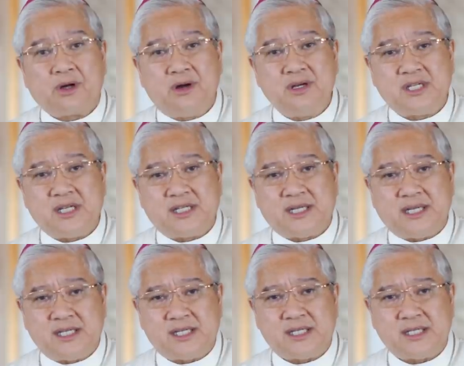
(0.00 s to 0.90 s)

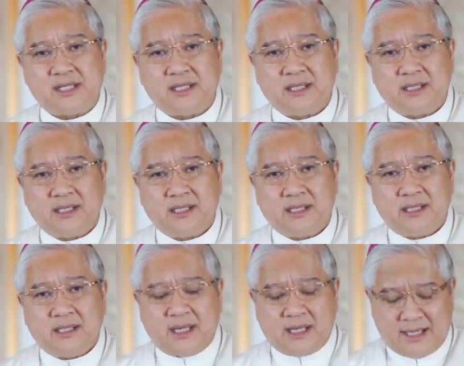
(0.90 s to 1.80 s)
consciences,
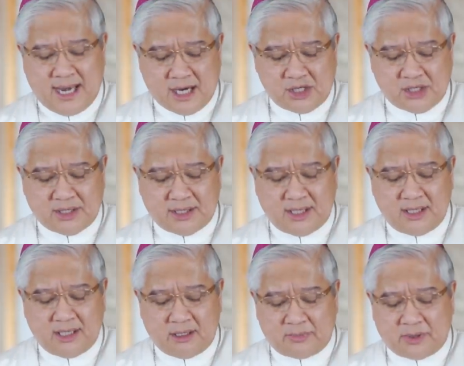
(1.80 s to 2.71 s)

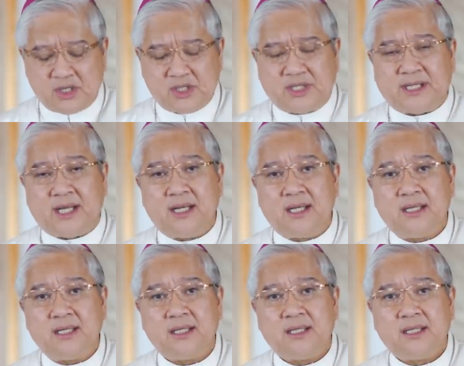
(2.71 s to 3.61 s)
national and
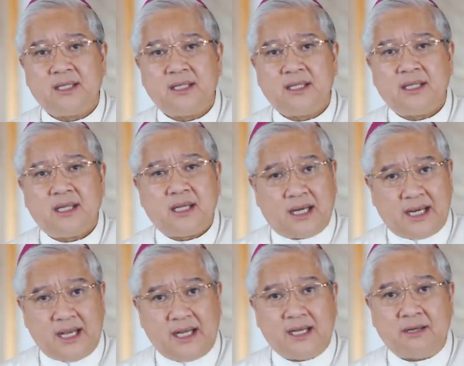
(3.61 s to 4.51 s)
personal,
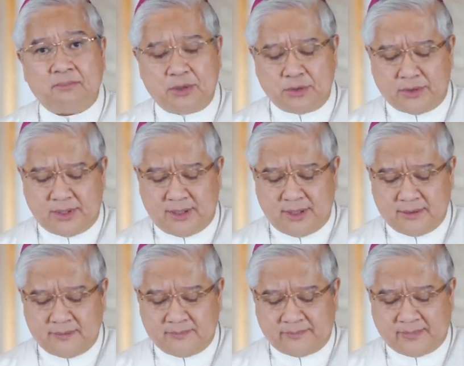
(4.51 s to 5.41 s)
clean and
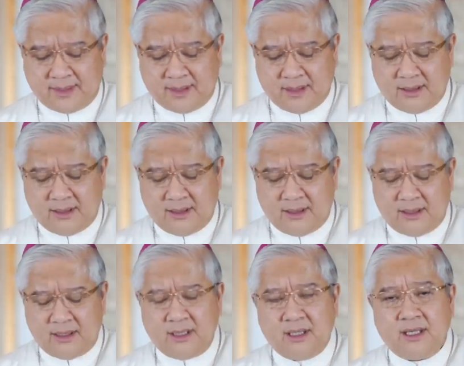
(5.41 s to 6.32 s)
pure?
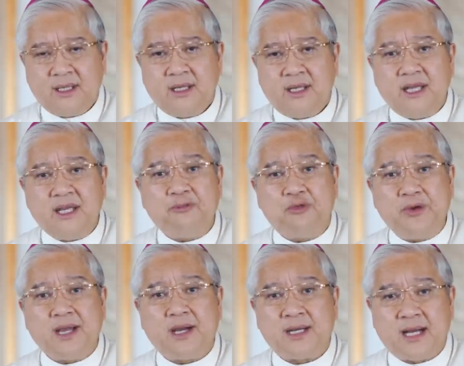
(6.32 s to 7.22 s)
If
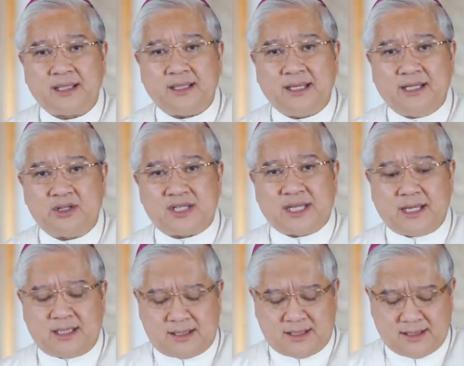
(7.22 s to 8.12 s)
we are not
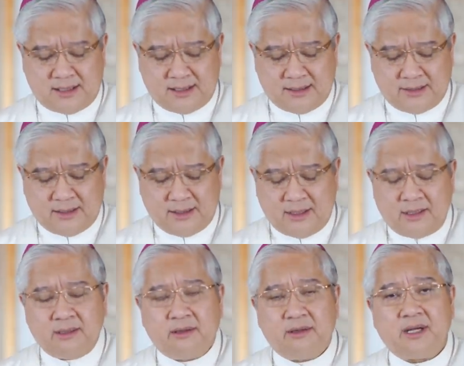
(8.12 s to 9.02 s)
innocent,
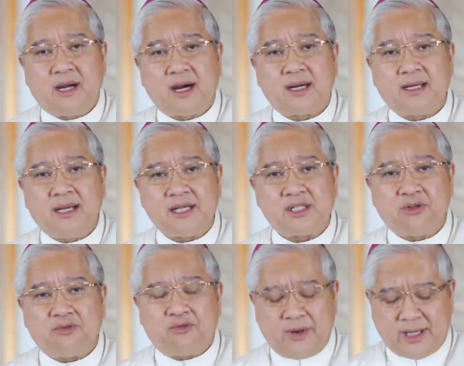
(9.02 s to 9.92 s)
regardless
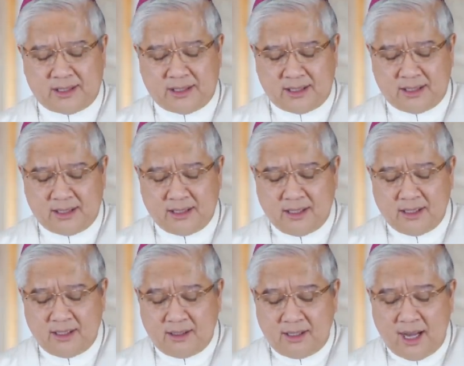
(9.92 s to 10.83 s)
of whether
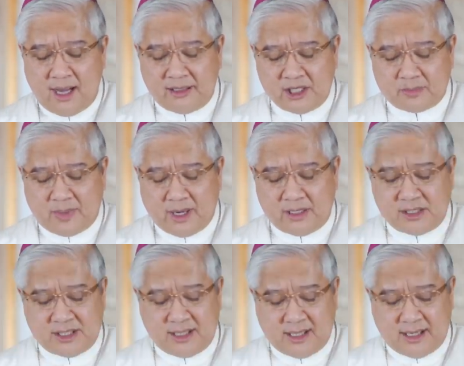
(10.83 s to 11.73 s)
God is
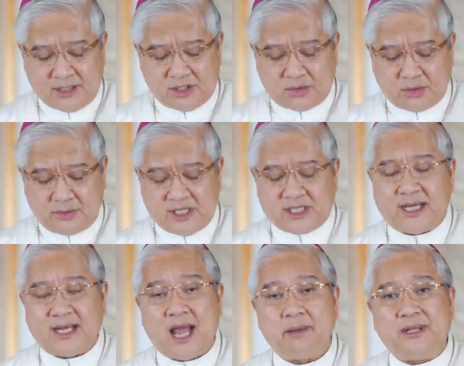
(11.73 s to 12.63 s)
punishing us through these
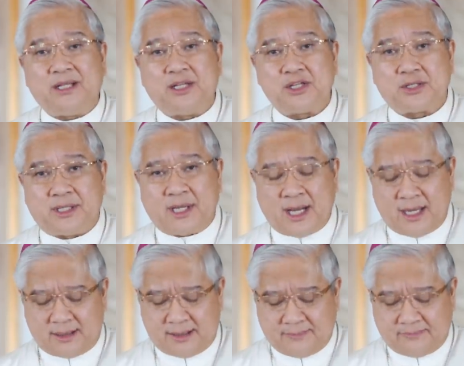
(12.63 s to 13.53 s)
calamities or not,